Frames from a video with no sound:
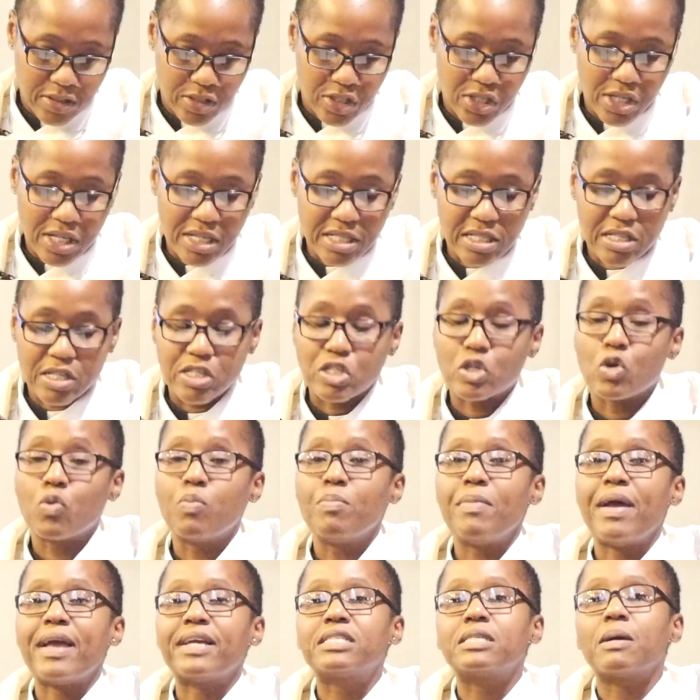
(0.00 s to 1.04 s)
Jesus who
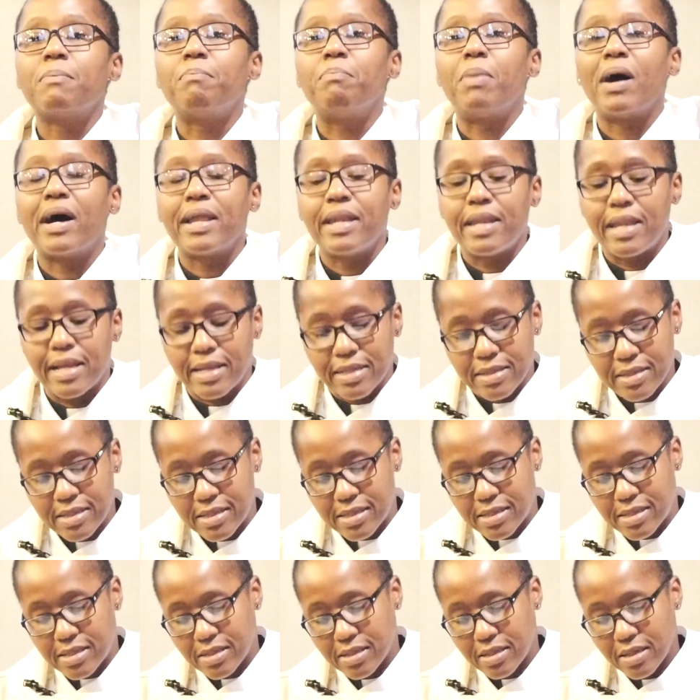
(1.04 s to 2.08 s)
makes
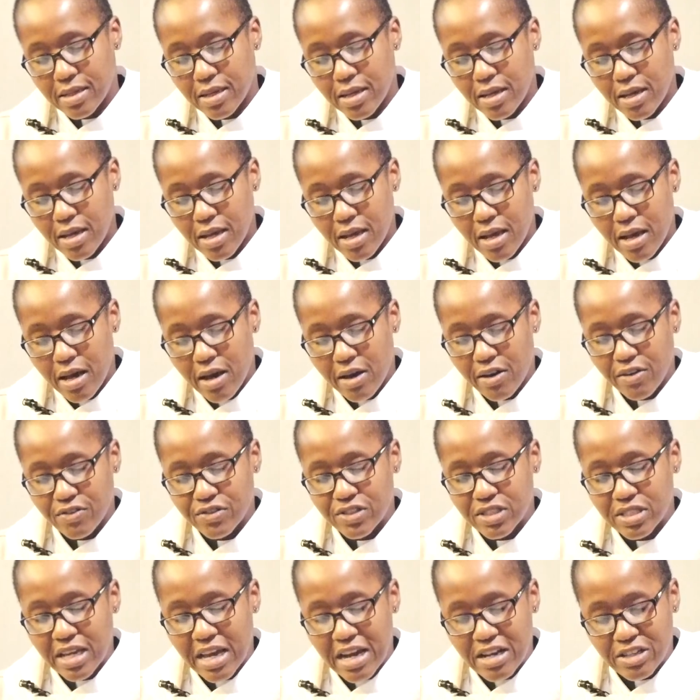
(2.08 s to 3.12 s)
abundance out of
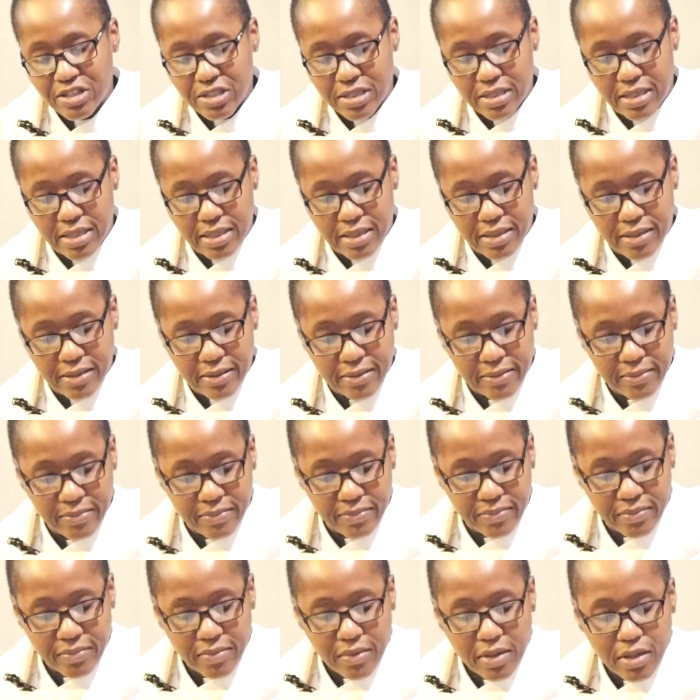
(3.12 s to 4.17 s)
scarcity.
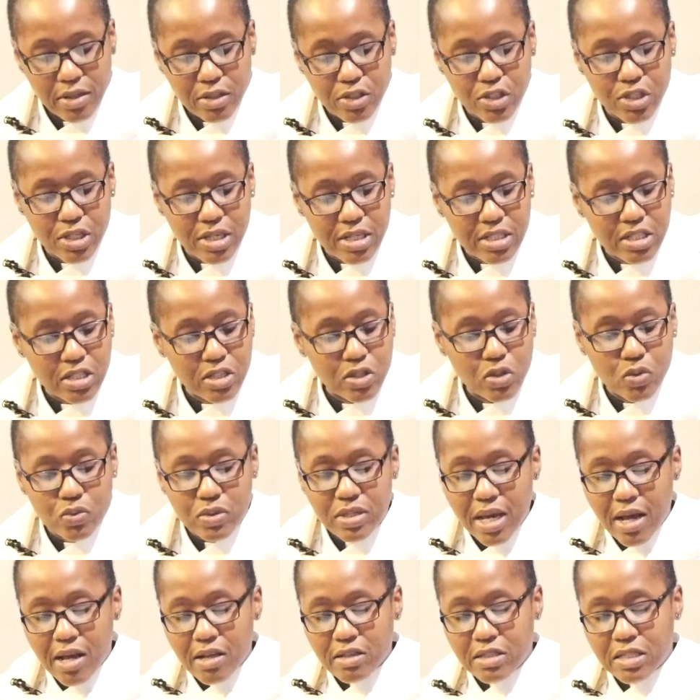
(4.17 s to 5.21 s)
Jesus who
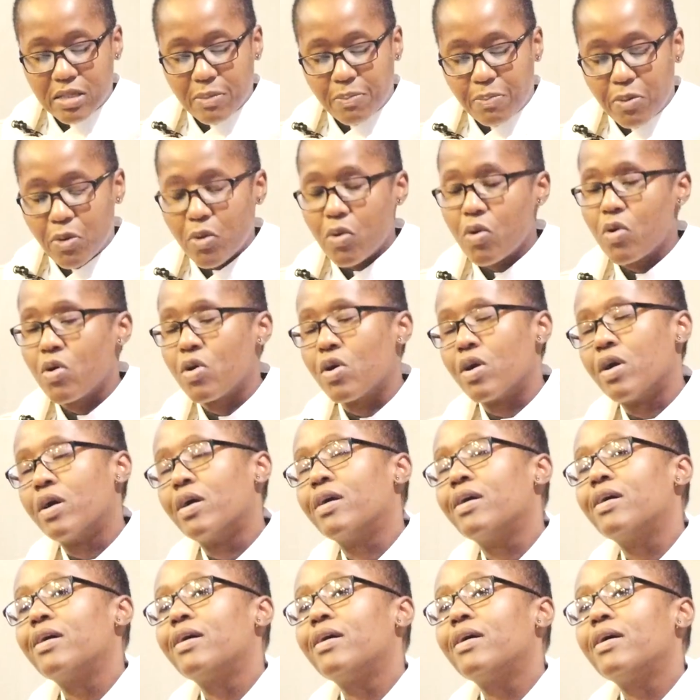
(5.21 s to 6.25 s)
tells the
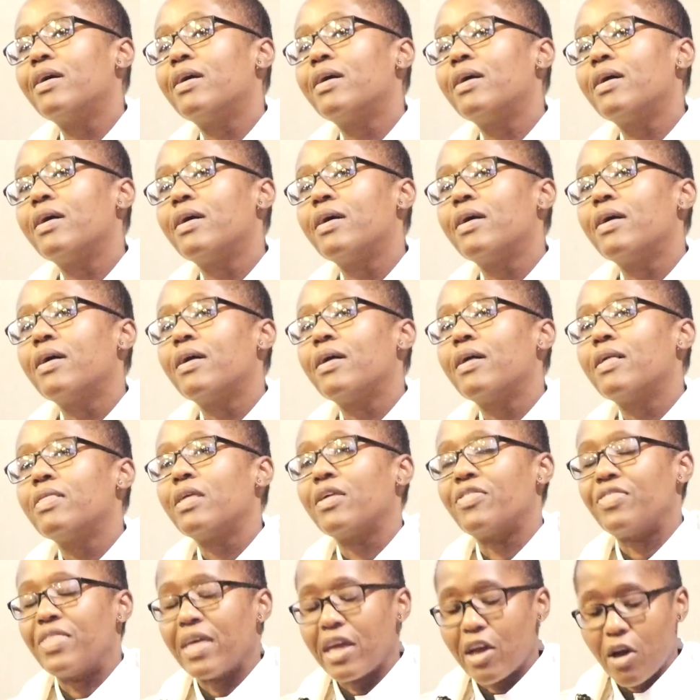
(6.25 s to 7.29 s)
poor
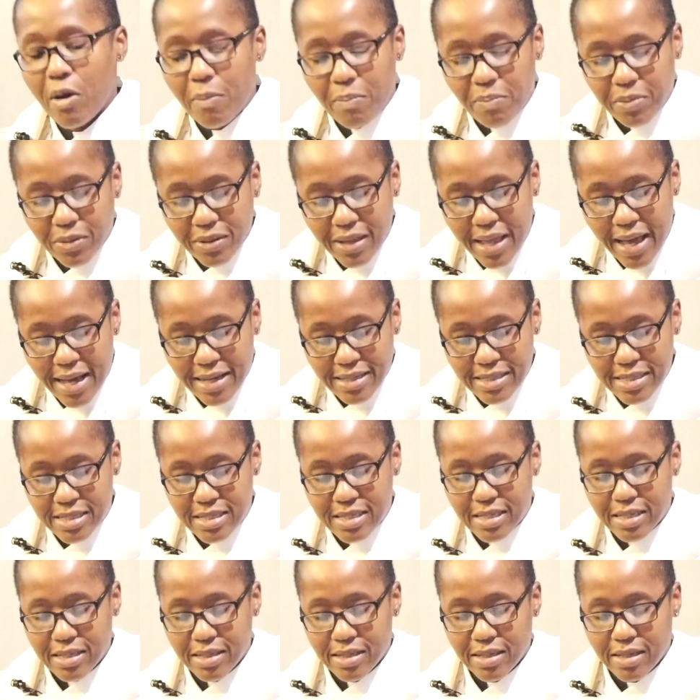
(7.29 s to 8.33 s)
that they are
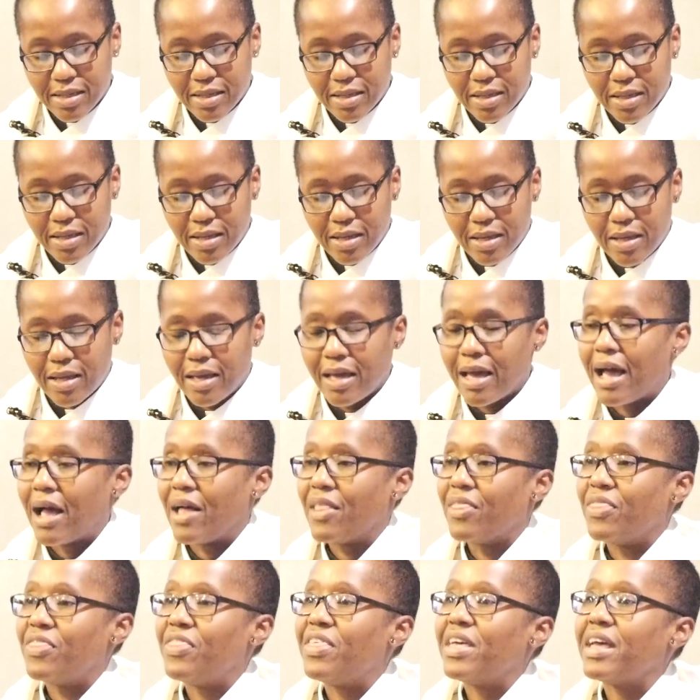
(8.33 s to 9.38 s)
blessed
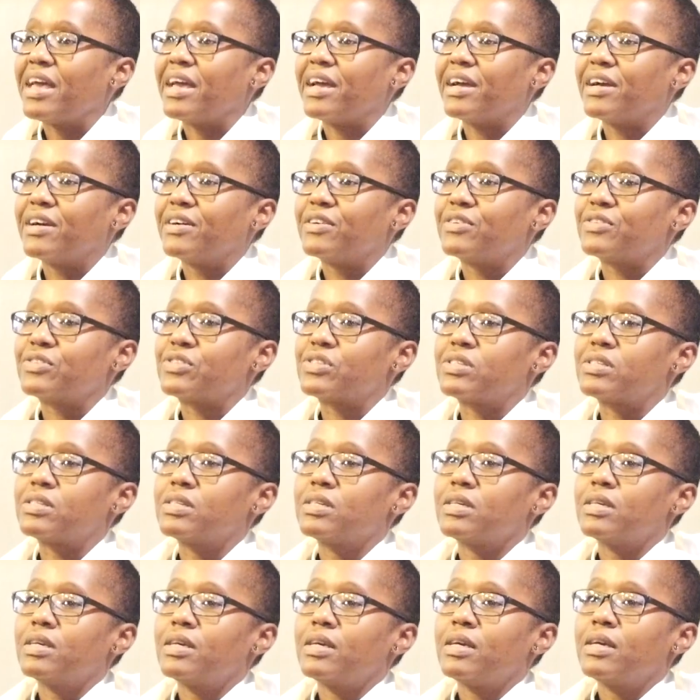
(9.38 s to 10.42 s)
and
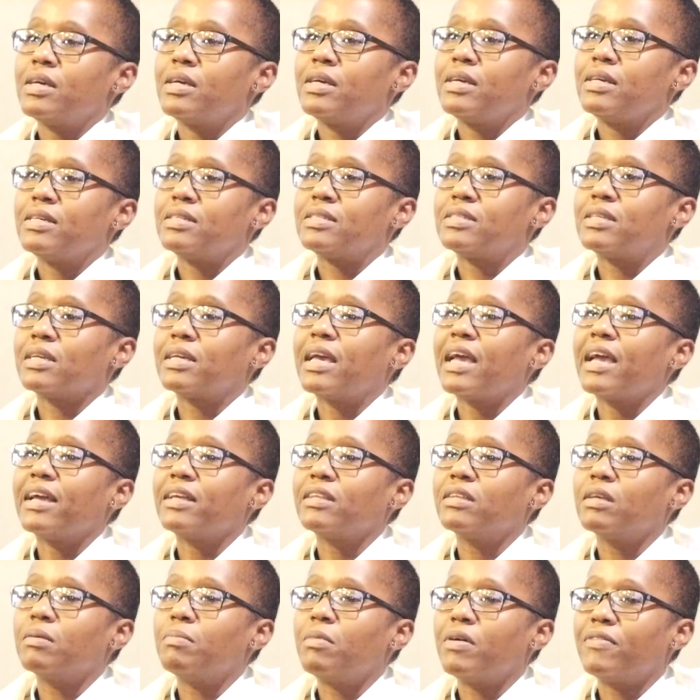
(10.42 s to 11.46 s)
theirs is the
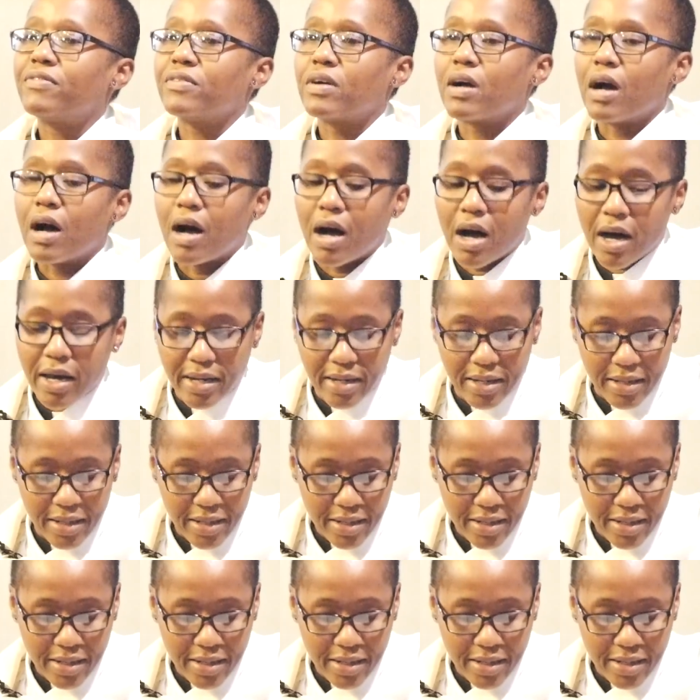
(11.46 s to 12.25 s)
kingdom of God.